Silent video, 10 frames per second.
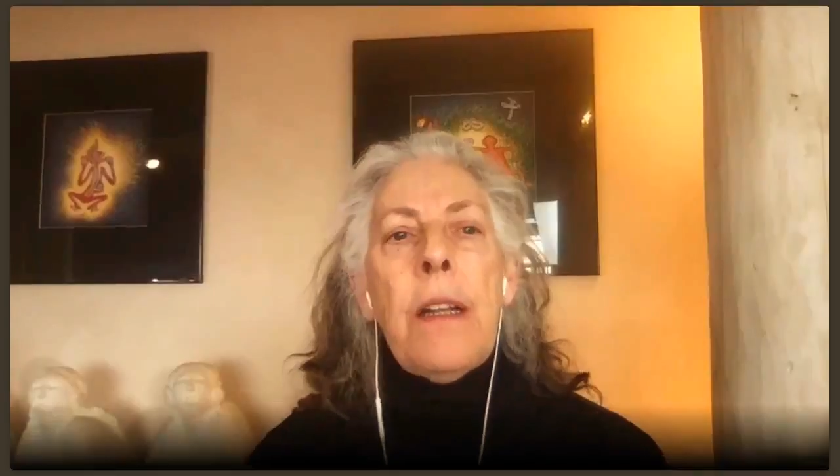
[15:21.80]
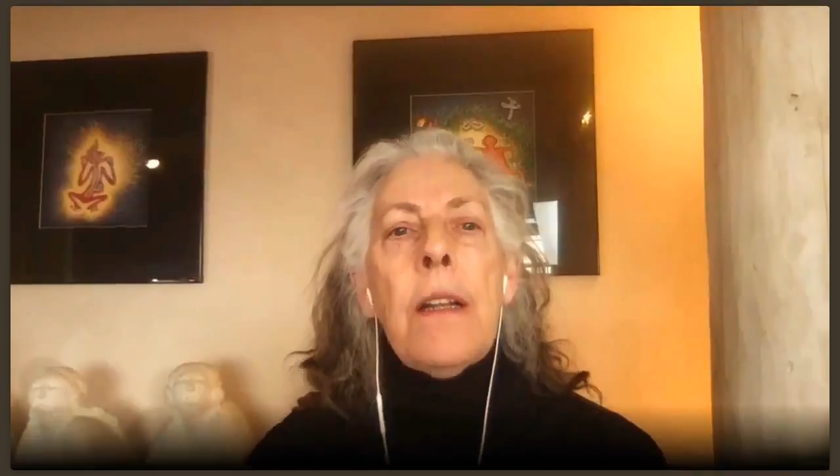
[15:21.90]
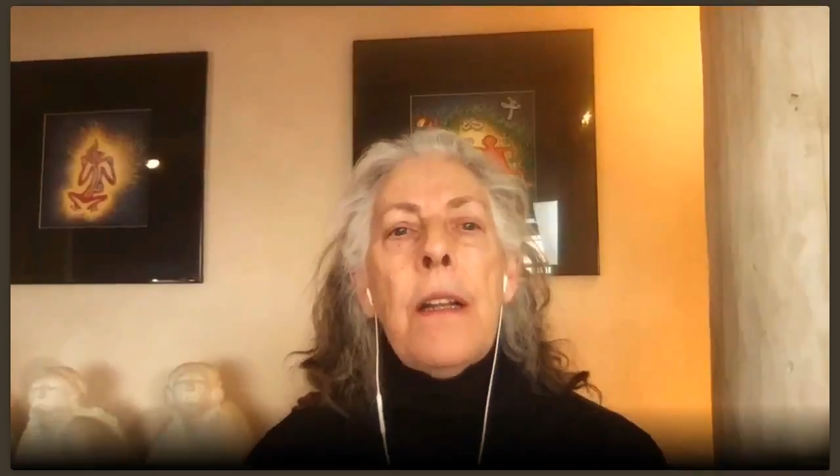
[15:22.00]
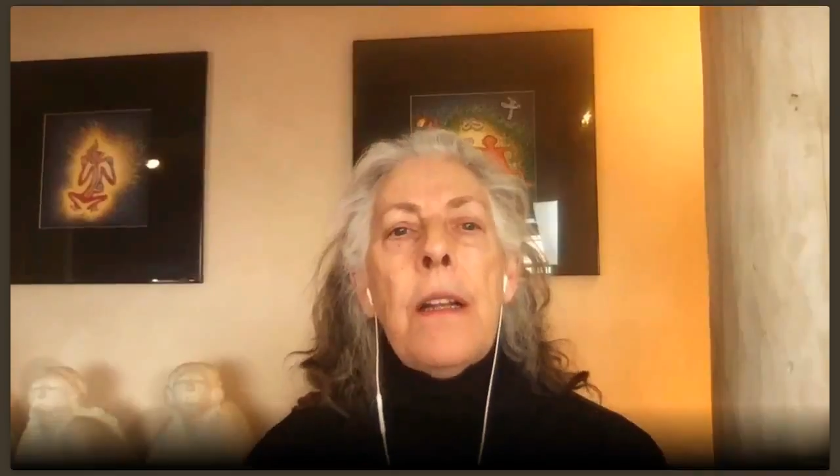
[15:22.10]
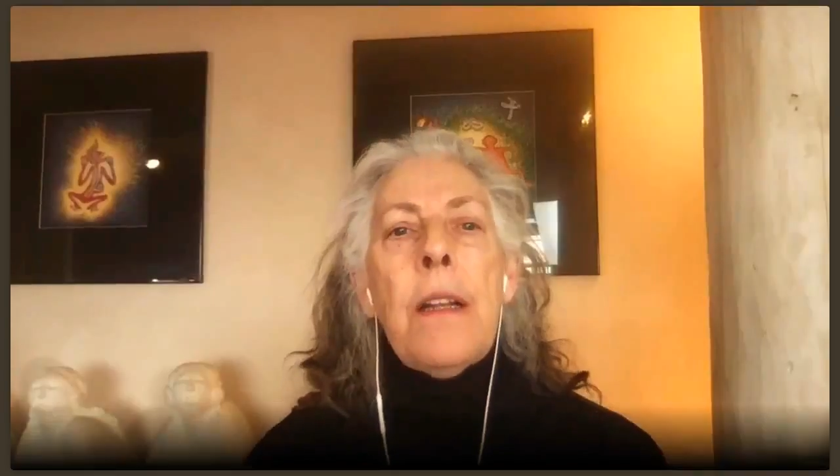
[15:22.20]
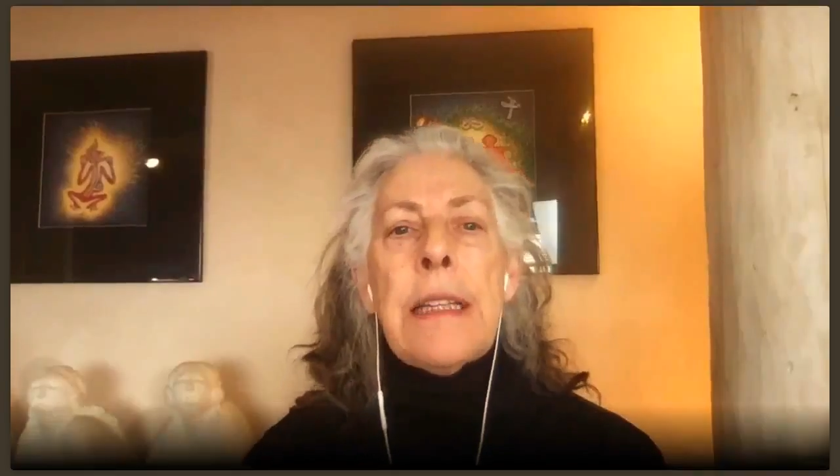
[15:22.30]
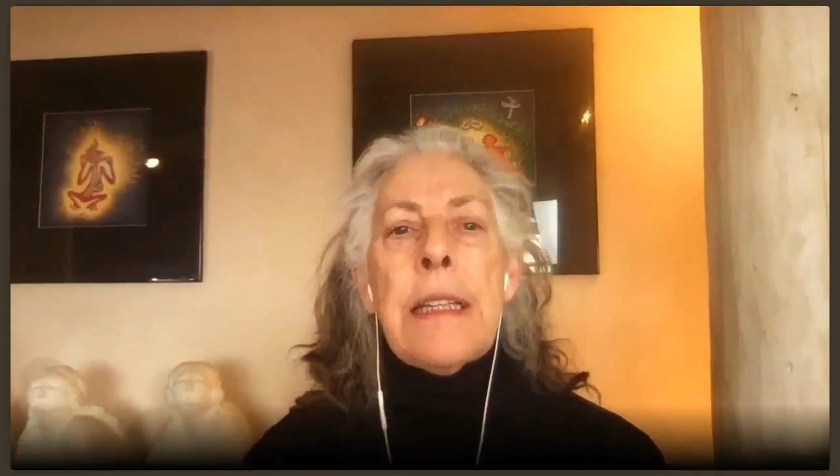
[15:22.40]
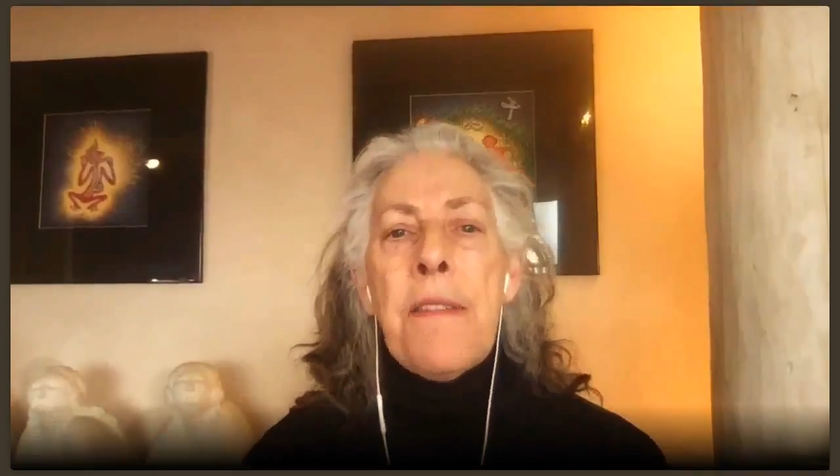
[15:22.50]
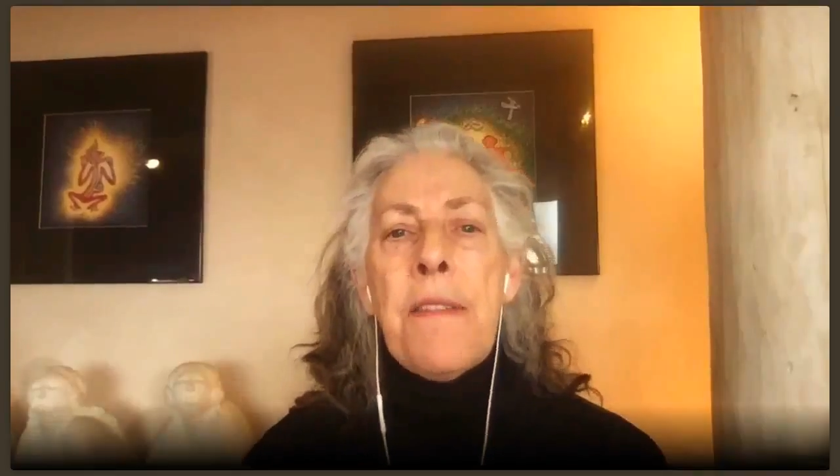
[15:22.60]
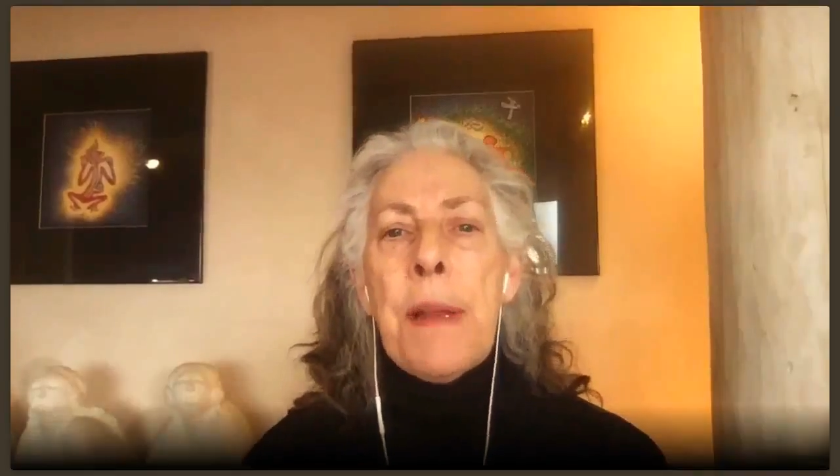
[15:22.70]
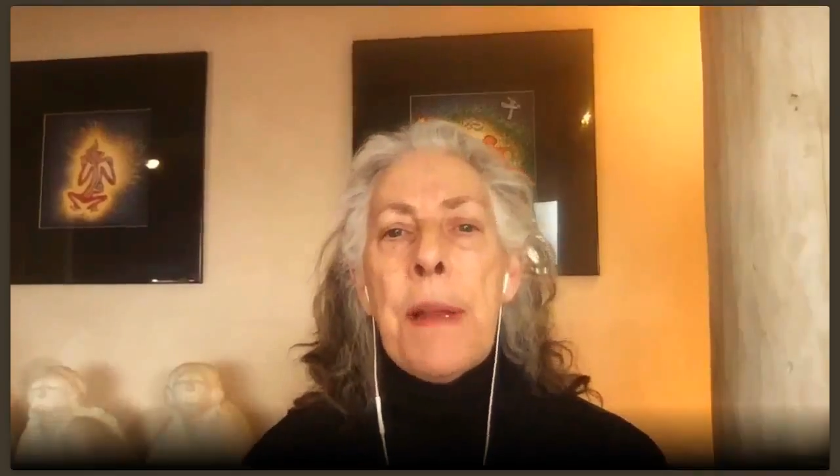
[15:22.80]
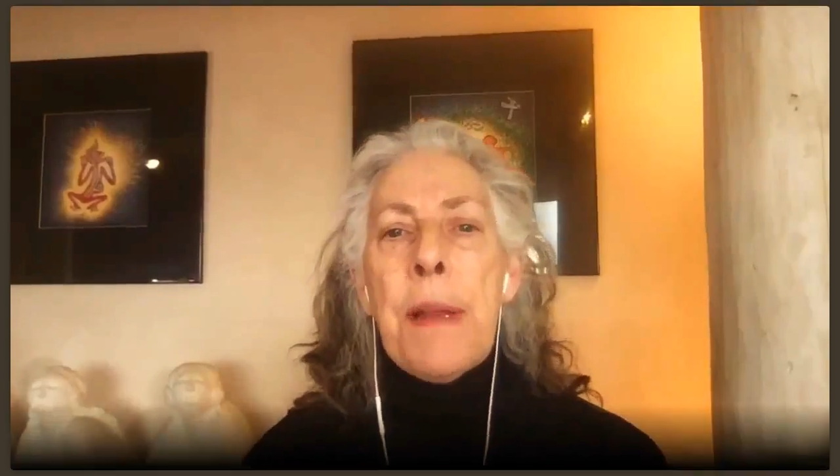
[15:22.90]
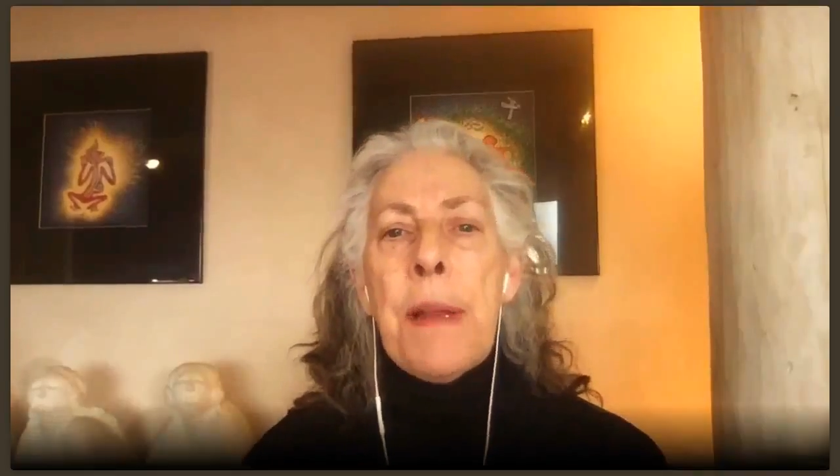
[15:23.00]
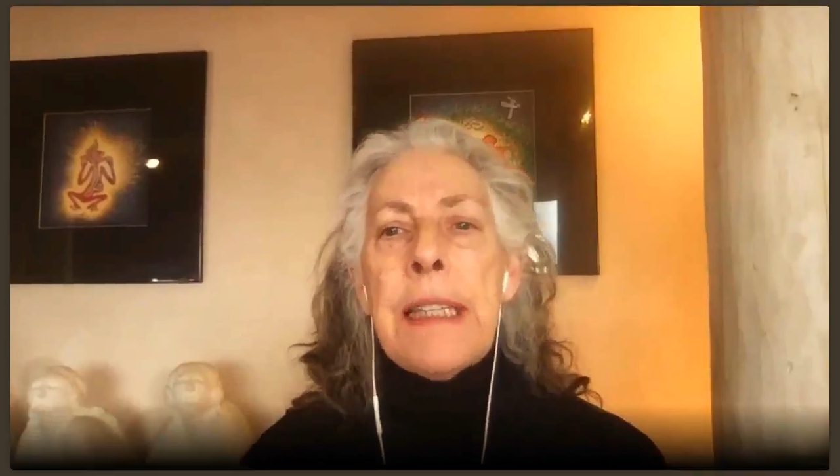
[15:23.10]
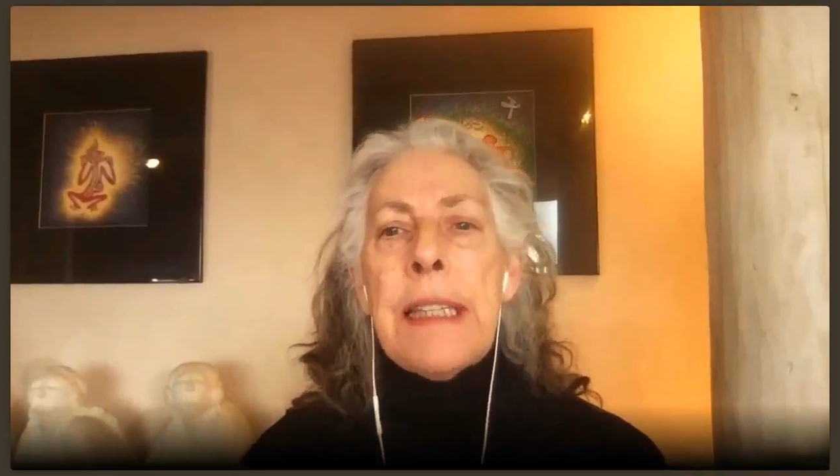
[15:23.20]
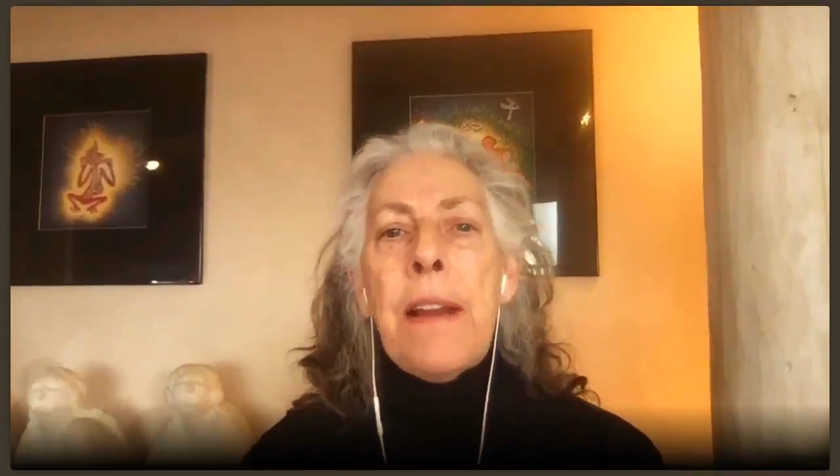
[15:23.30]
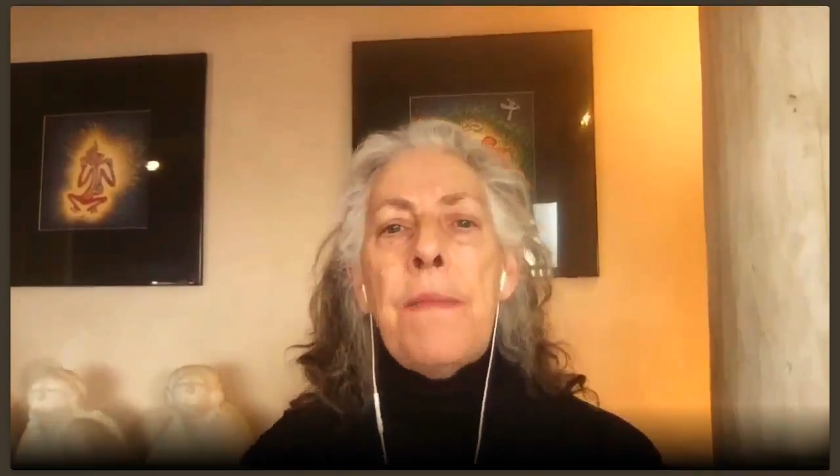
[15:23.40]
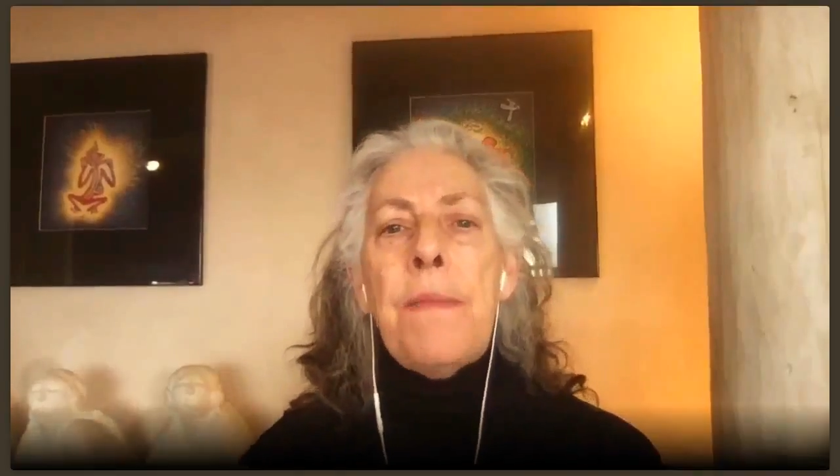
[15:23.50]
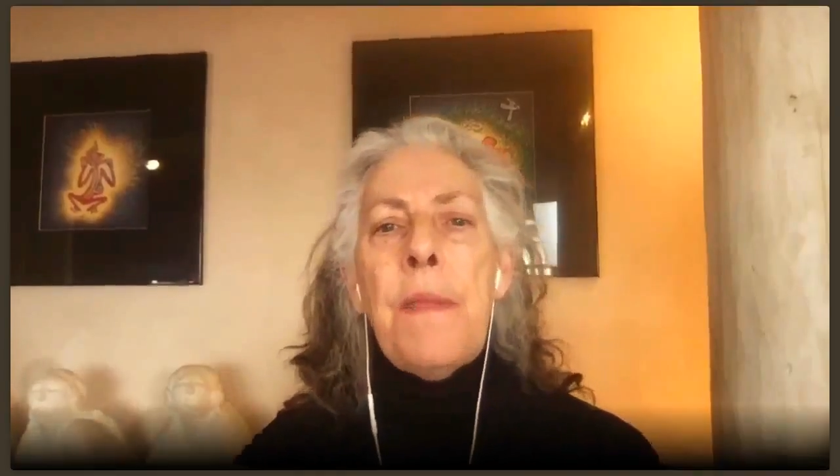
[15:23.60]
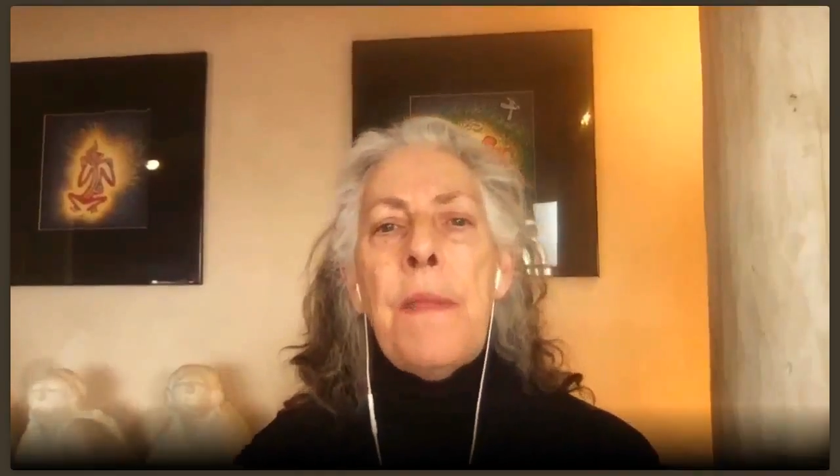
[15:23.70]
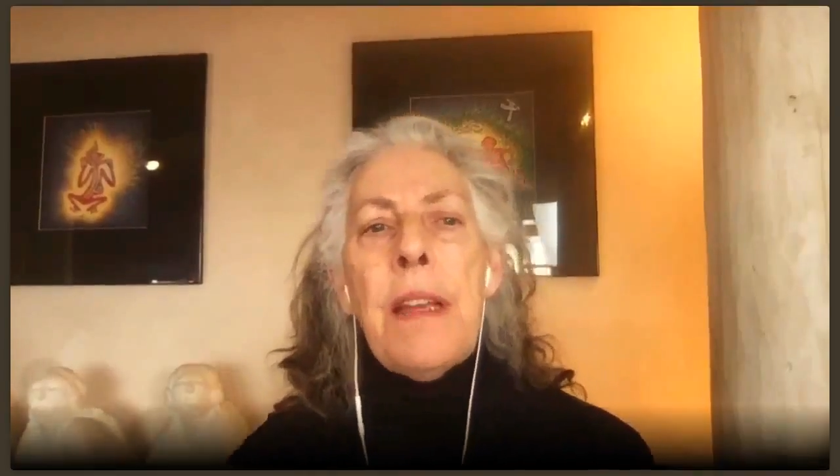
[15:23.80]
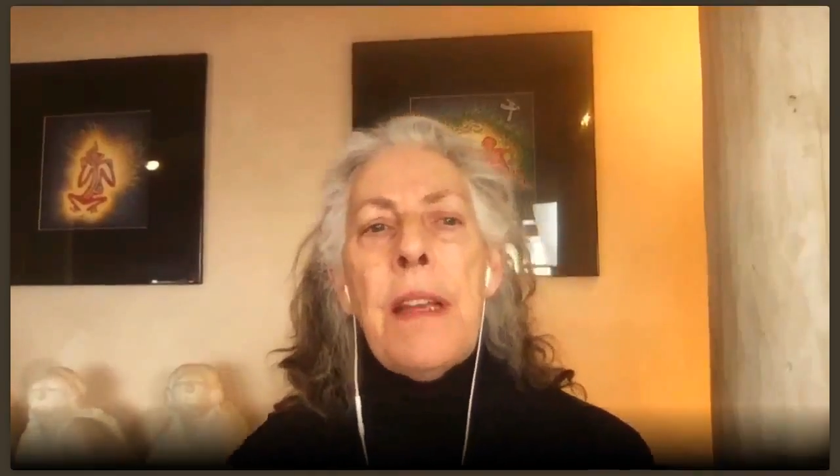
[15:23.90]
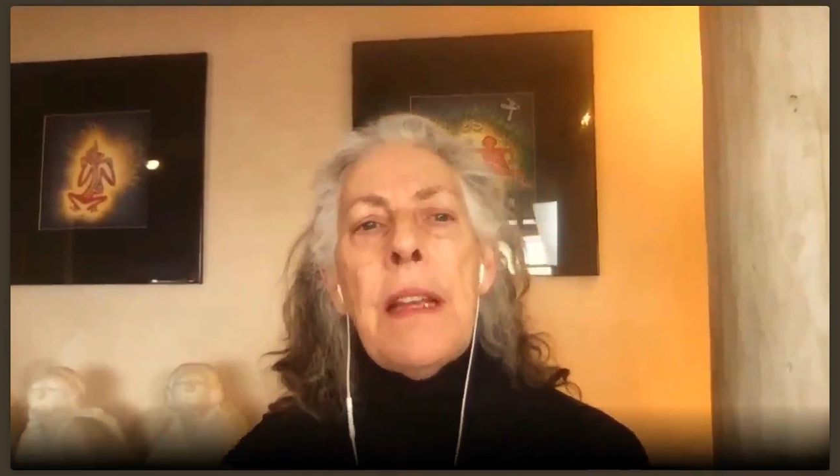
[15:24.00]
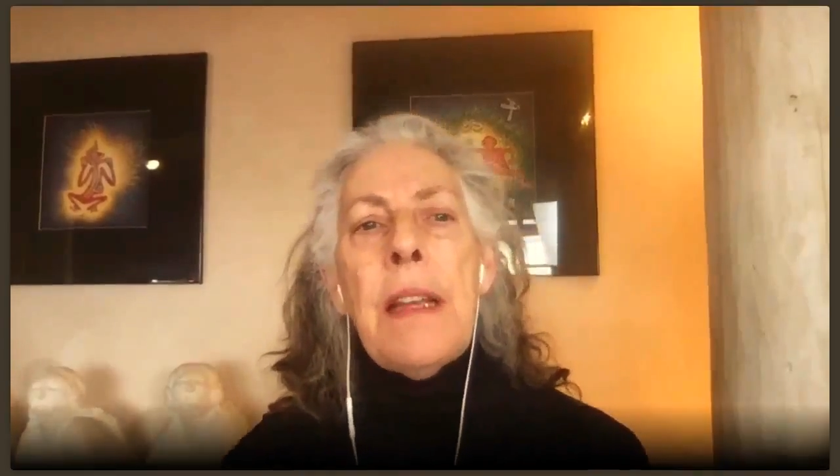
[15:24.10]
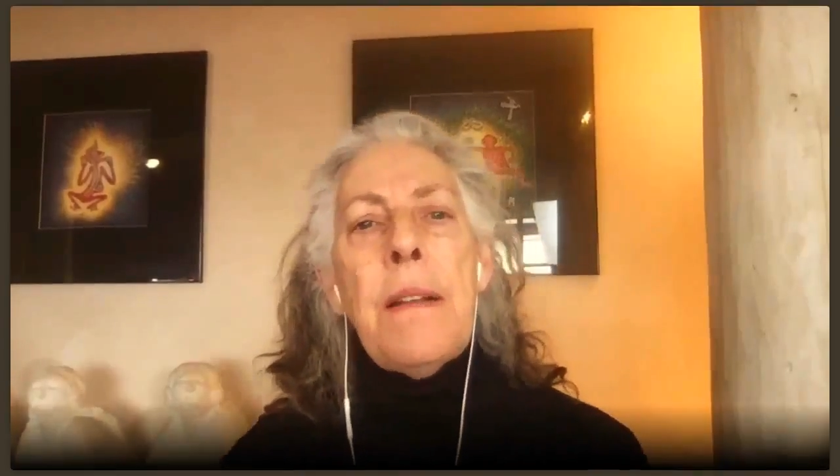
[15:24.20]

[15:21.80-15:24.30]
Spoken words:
As I've been saying in